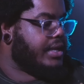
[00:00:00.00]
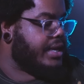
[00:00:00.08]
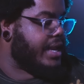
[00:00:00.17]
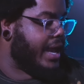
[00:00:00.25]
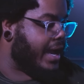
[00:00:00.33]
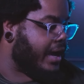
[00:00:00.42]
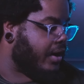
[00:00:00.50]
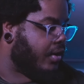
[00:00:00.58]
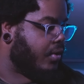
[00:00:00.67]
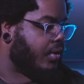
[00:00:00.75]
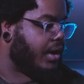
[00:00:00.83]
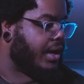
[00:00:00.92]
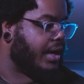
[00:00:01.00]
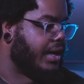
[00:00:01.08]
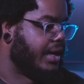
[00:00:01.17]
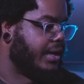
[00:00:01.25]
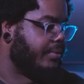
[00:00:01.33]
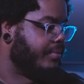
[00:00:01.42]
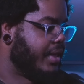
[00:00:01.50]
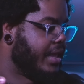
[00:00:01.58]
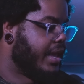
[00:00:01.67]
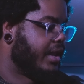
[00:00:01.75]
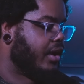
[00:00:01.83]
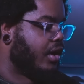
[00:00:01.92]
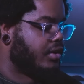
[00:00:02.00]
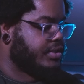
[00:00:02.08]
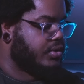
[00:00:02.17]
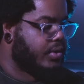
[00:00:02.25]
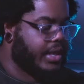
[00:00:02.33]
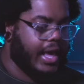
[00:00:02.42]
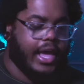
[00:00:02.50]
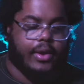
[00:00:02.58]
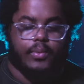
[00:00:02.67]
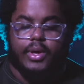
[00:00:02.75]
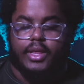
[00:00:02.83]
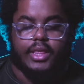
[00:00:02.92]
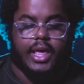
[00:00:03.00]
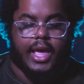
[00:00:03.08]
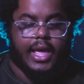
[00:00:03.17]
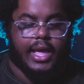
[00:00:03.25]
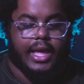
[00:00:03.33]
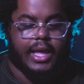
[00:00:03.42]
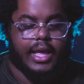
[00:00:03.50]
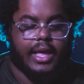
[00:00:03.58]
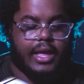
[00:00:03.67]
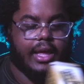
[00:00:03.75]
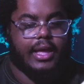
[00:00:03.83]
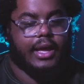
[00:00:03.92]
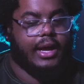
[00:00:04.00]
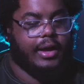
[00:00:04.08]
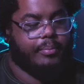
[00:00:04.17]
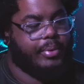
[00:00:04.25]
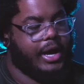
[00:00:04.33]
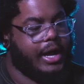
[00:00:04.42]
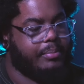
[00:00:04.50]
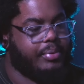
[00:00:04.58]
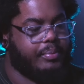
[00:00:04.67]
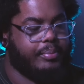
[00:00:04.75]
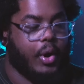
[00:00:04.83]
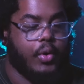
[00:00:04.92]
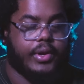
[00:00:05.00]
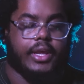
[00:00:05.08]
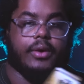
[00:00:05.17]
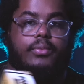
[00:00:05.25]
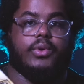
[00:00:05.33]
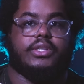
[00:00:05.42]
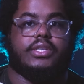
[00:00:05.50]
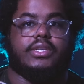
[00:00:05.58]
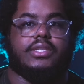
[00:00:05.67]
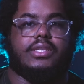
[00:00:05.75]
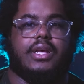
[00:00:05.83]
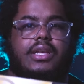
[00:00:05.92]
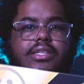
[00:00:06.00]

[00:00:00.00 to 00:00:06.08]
Now, um, it also came with a, a pop podium, which is